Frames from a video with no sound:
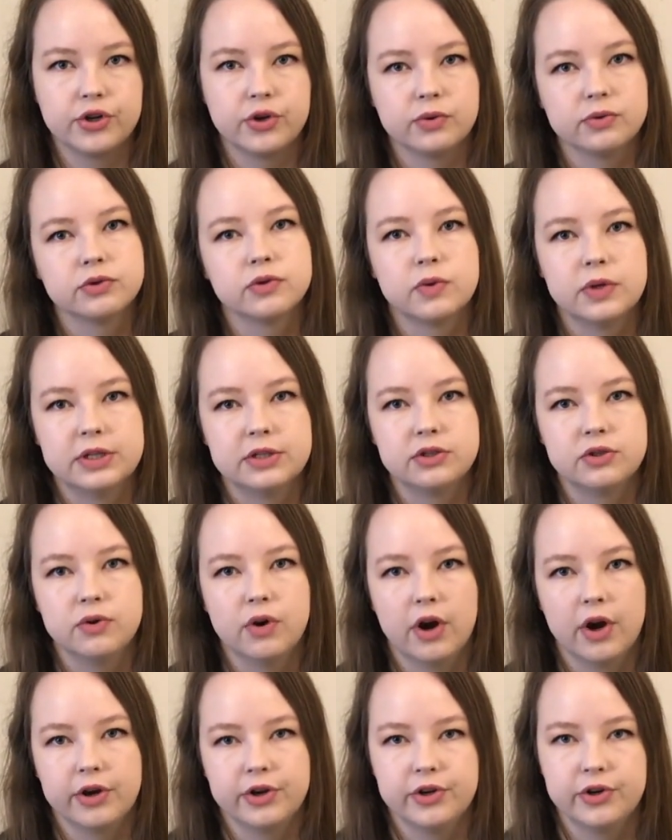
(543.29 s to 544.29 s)
Don't squeeze too
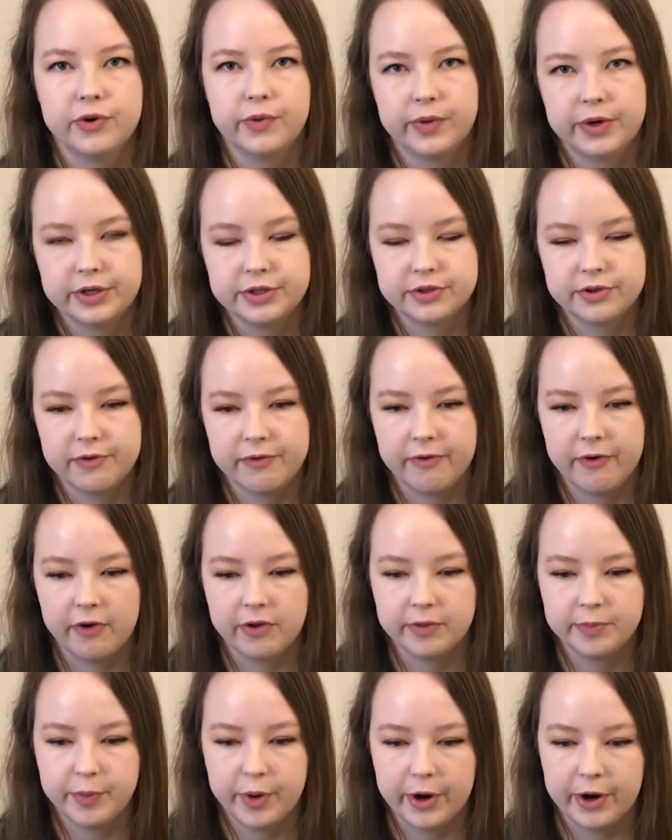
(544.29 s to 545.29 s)
hard, you don't want it to
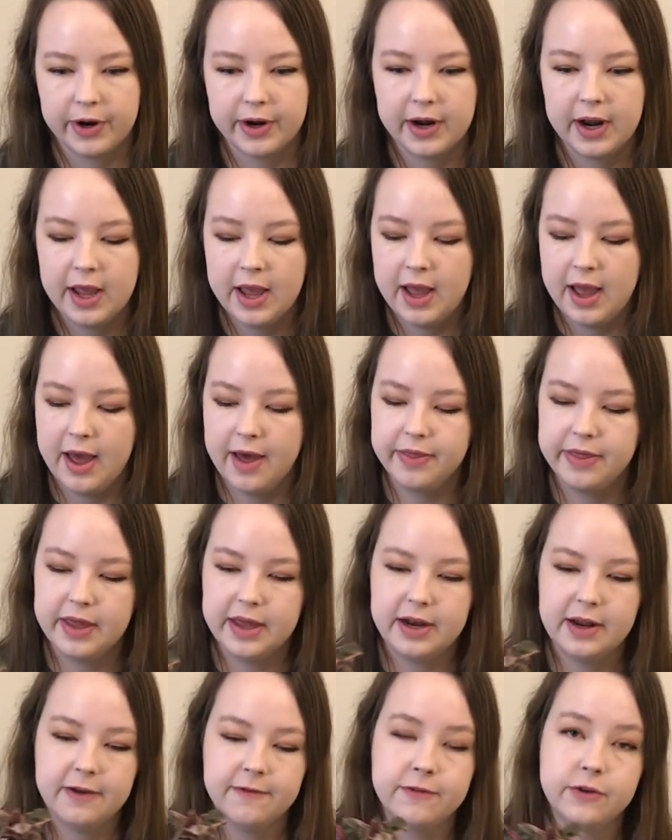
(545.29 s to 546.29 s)
fall apart. And
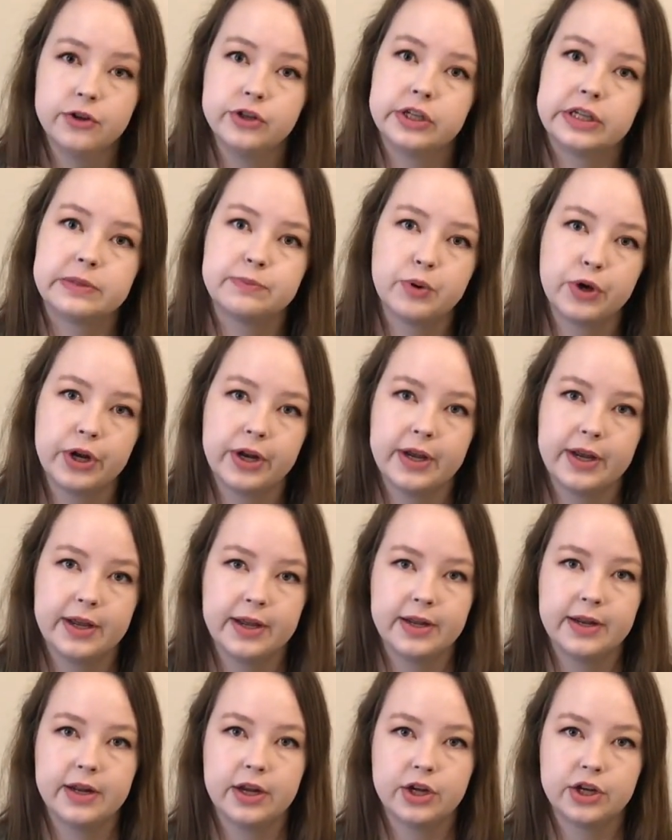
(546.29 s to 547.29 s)
then if you just put it
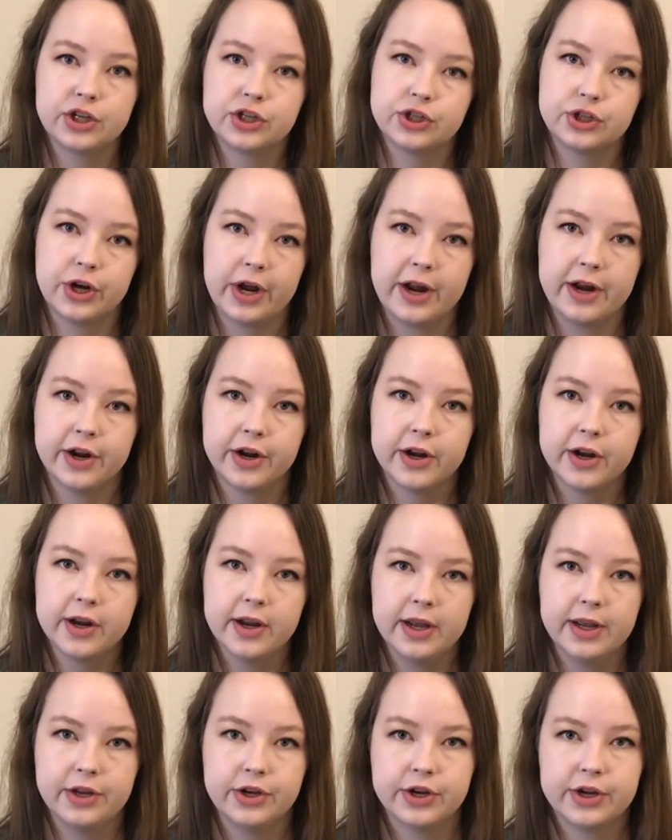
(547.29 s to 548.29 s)
in a
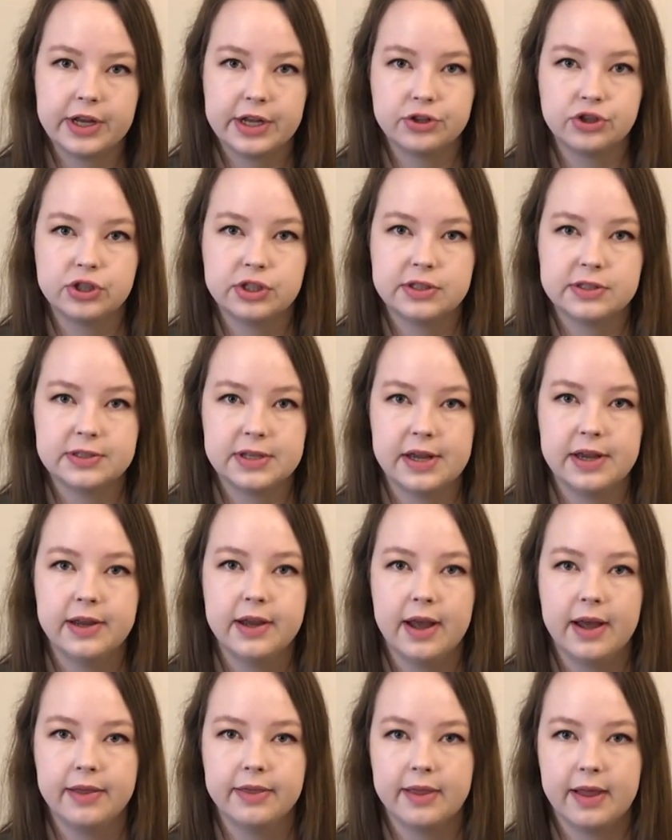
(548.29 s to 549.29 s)
strainer in your kitchen
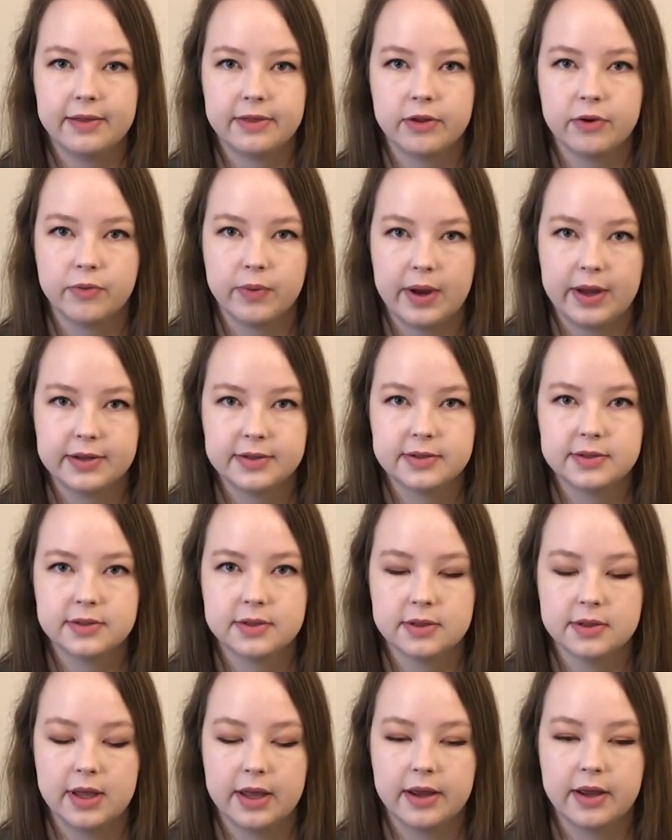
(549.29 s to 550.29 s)
sink and let the
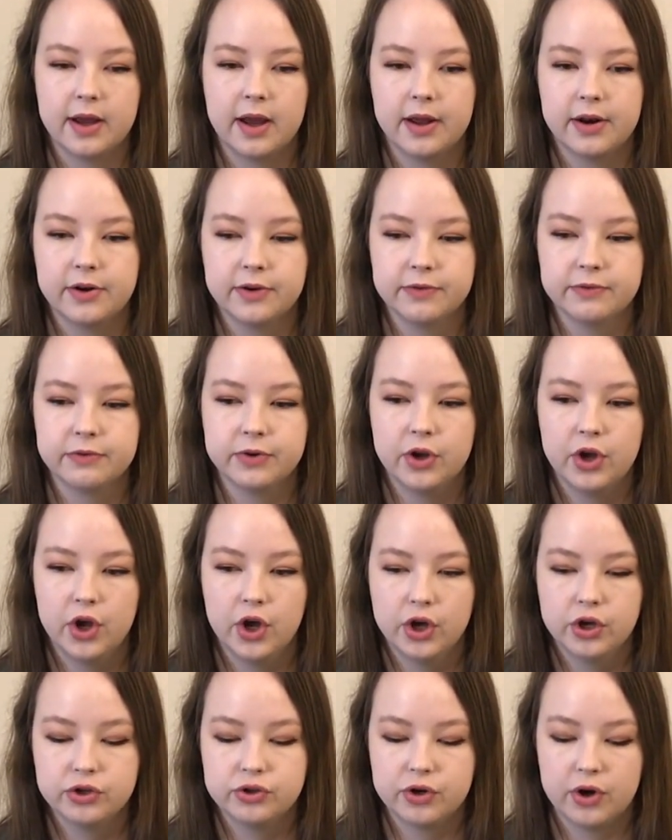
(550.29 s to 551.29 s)
rest like kind of
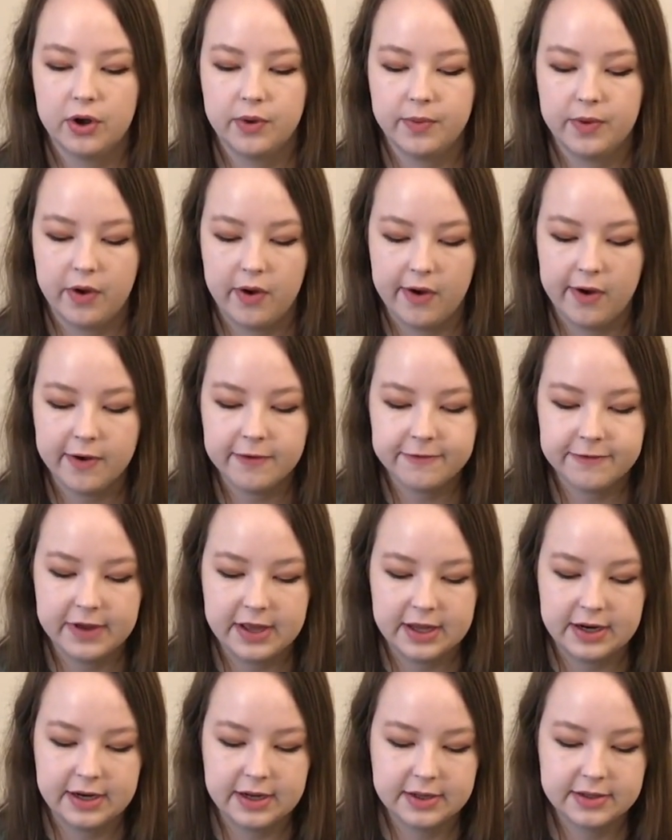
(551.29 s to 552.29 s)
drop off,
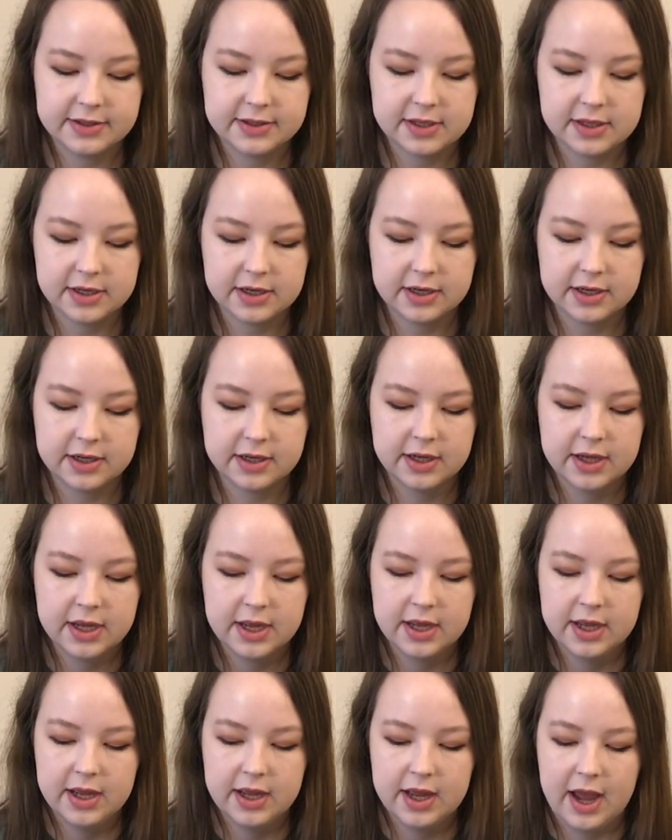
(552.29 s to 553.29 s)
and it's gonna,
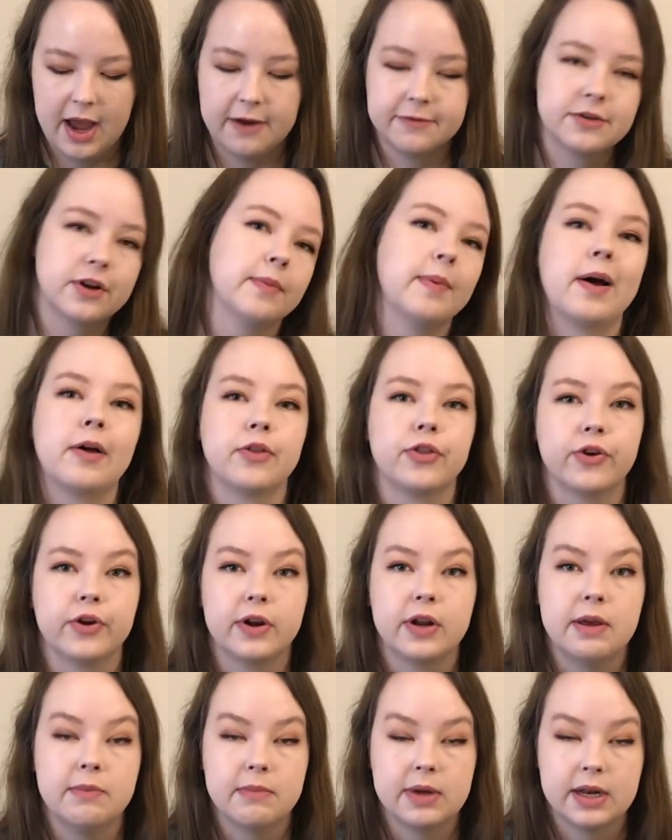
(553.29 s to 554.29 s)
after about
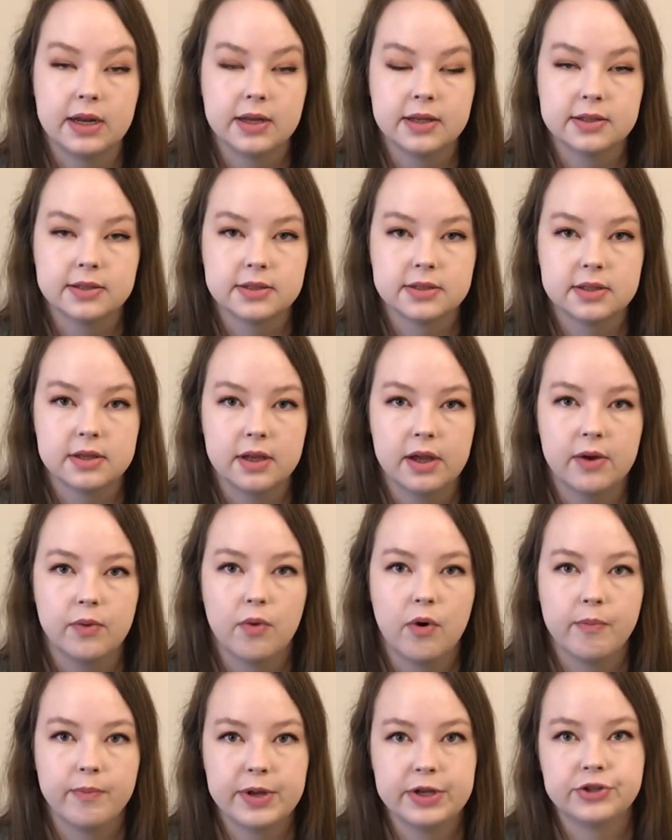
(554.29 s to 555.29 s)
30 minutes, it
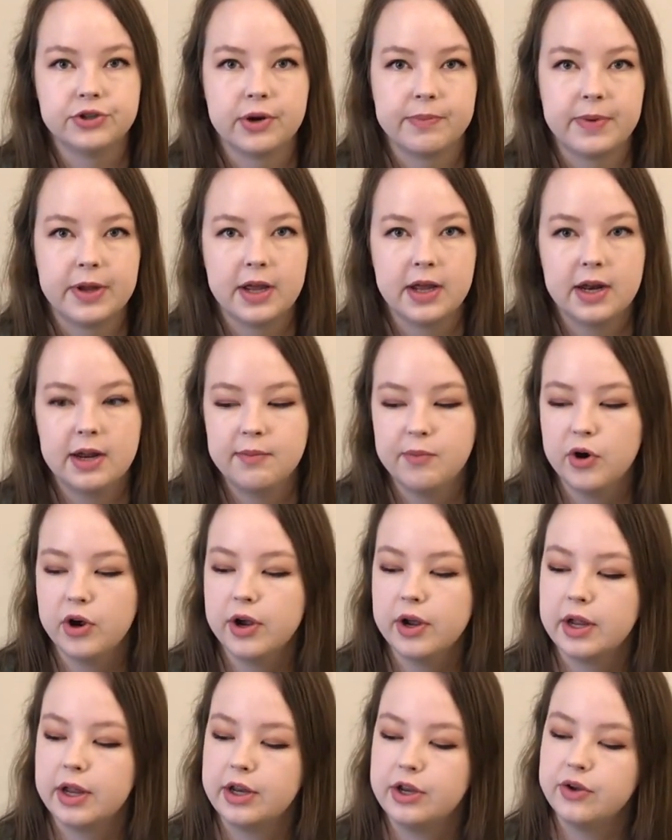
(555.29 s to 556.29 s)
won't be dripping
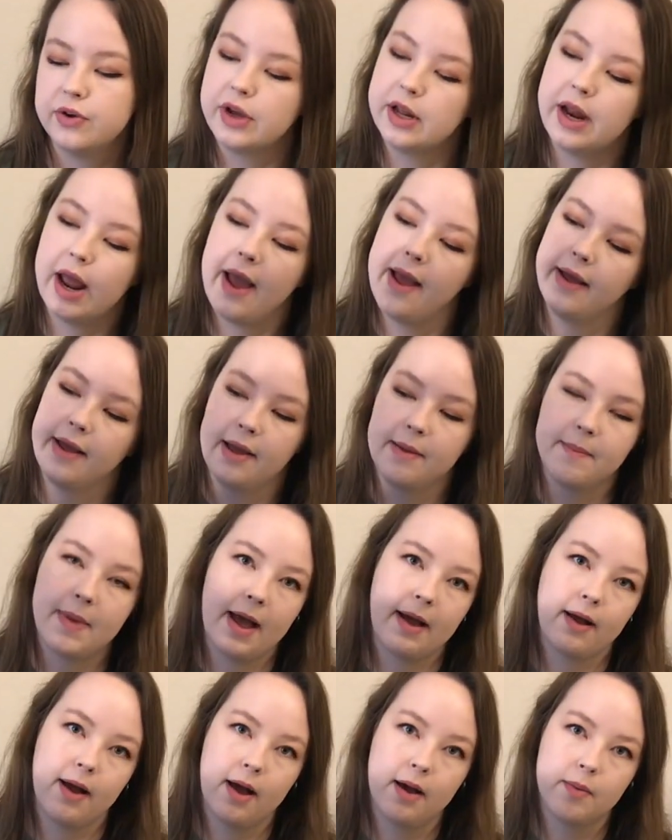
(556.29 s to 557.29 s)
anymore, and you can hang it
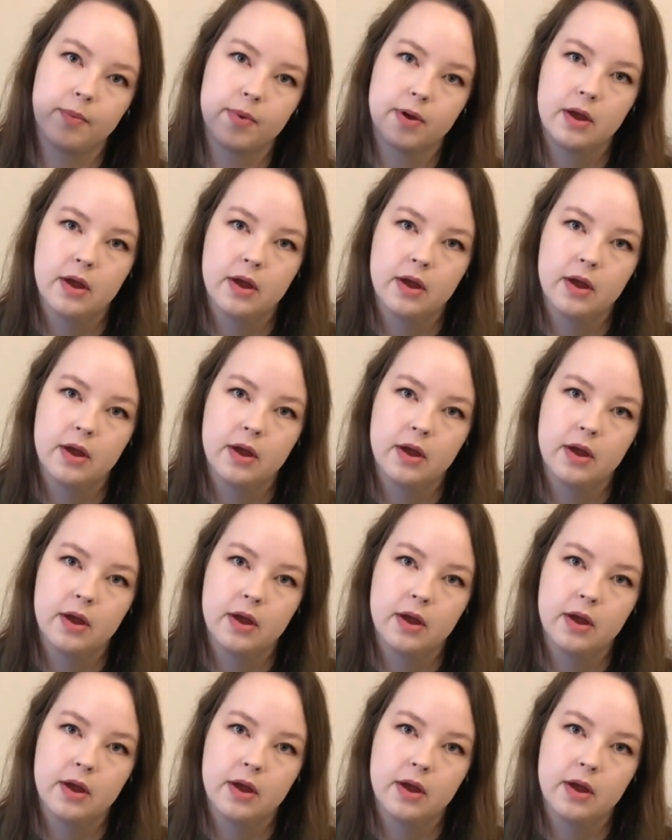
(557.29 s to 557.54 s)
back up.